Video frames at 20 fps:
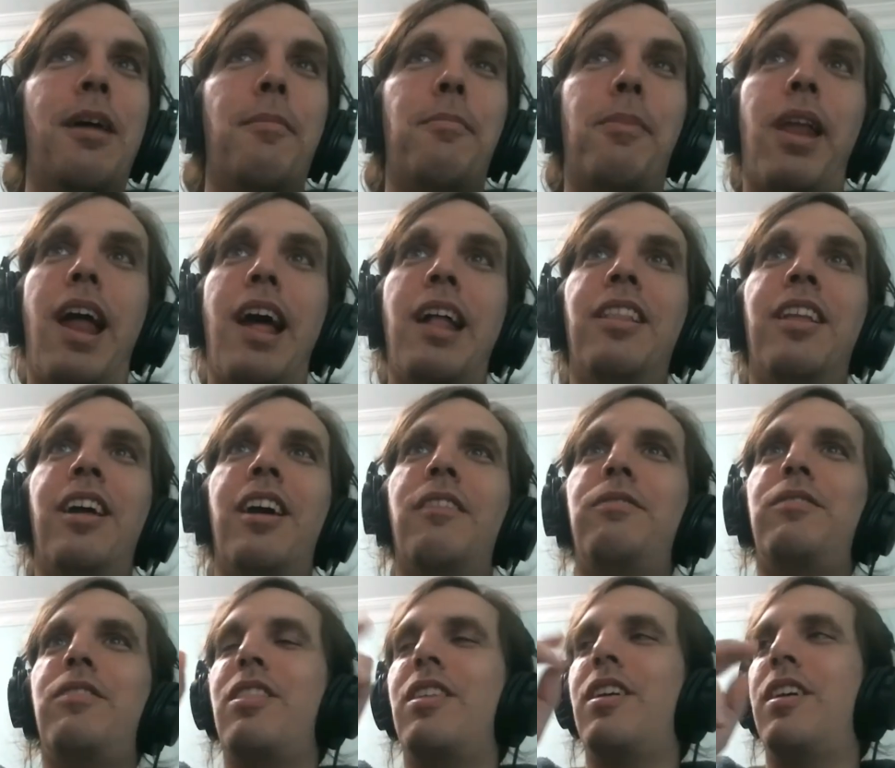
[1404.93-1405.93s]
But I
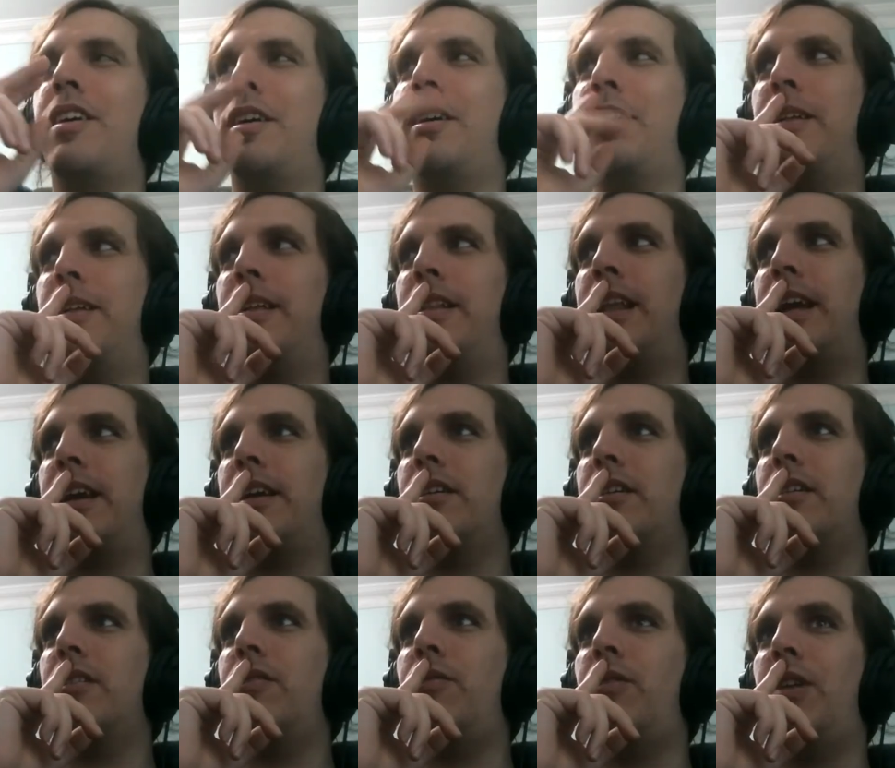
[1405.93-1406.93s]
loved the
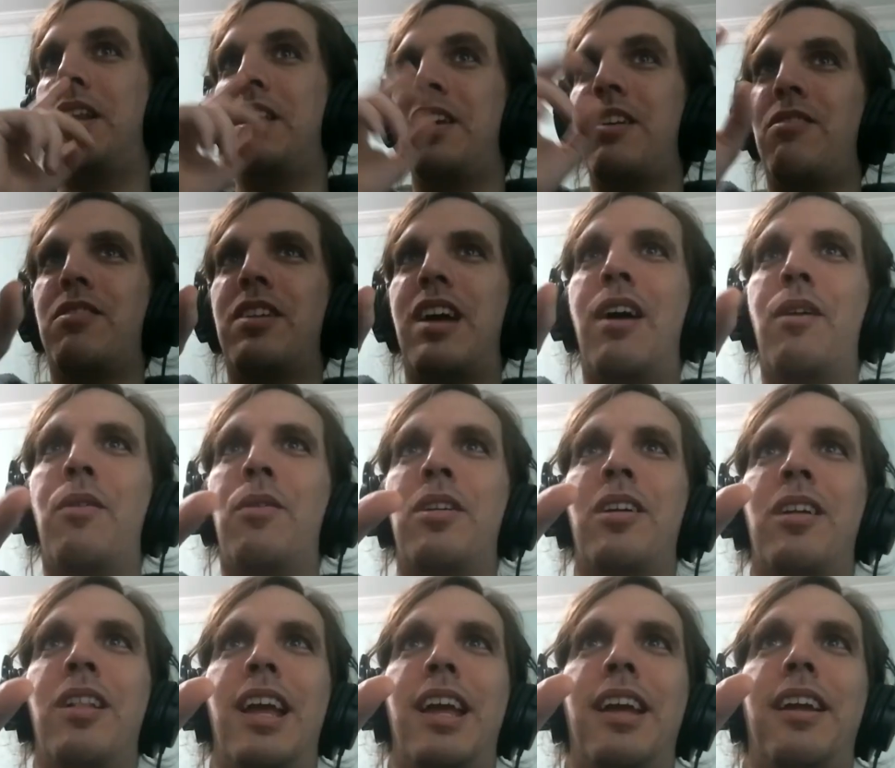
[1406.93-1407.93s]
radio
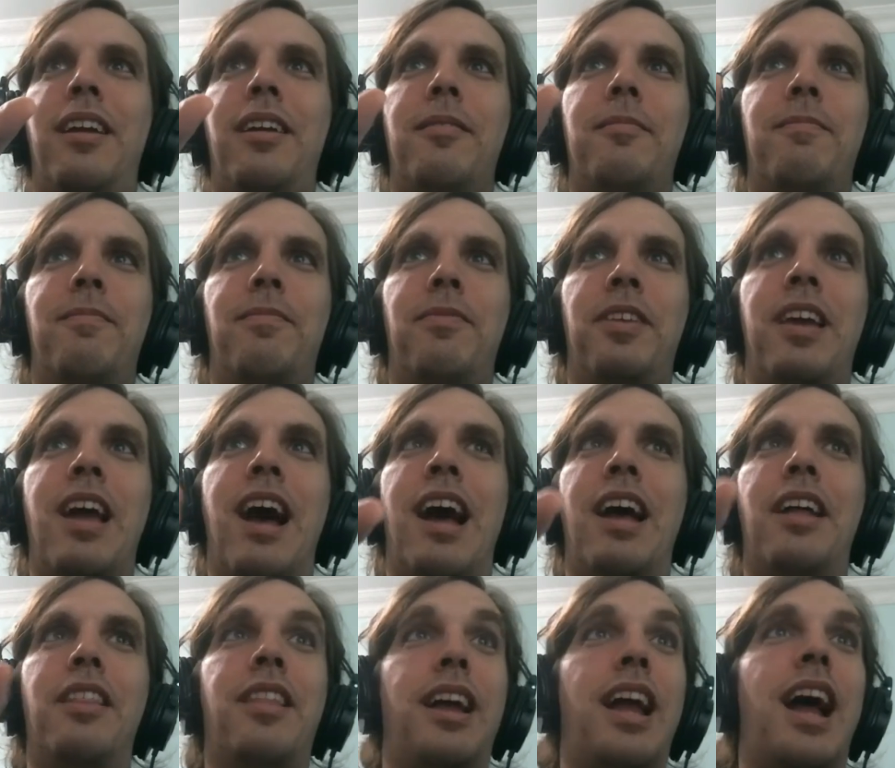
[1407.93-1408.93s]
tower, the
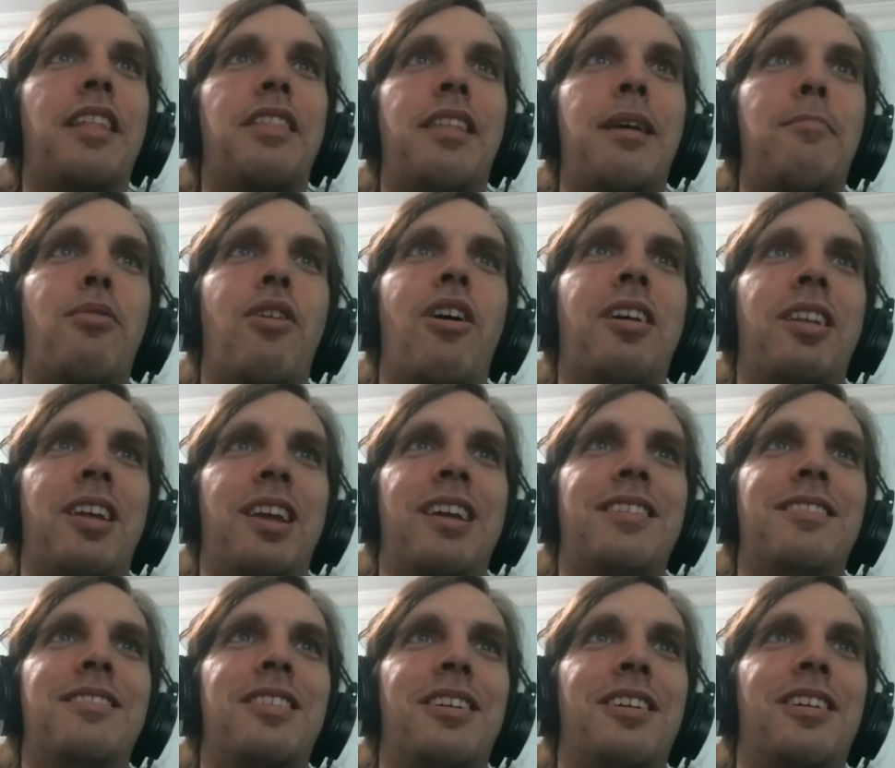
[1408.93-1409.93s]
guy they brought
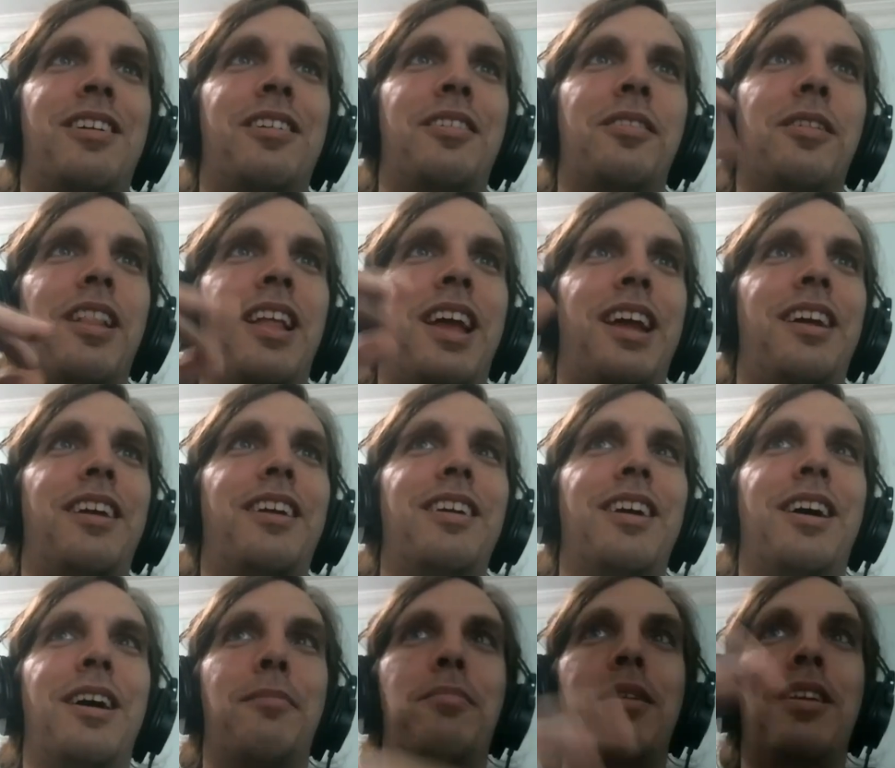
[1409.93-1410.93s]
in to
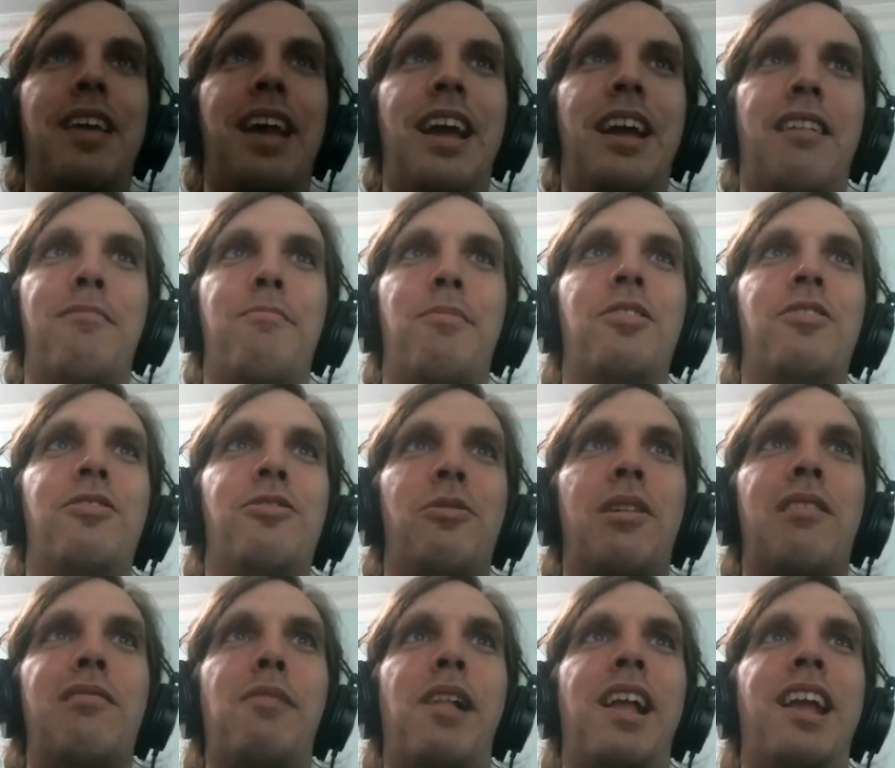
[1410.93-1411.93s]
be the expert to
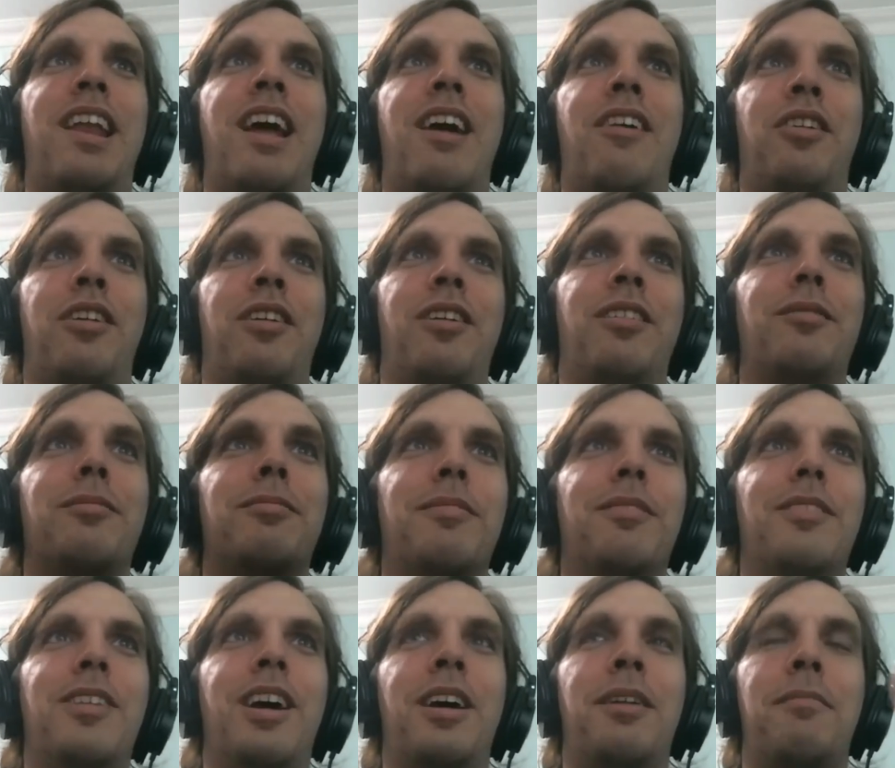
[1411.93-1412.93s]
explain how to
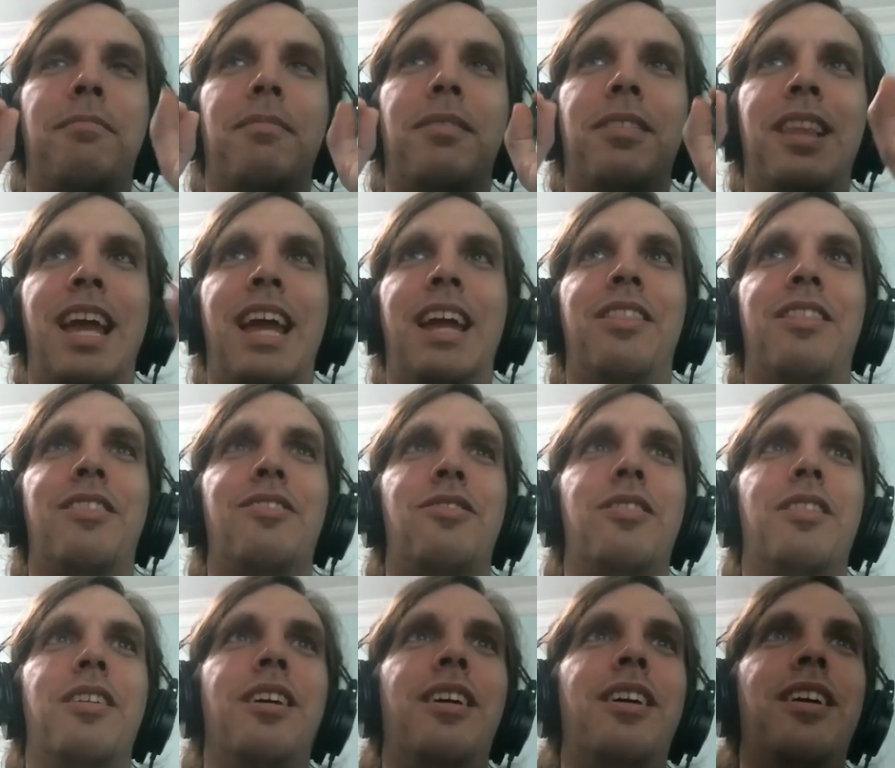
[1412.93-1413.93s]
land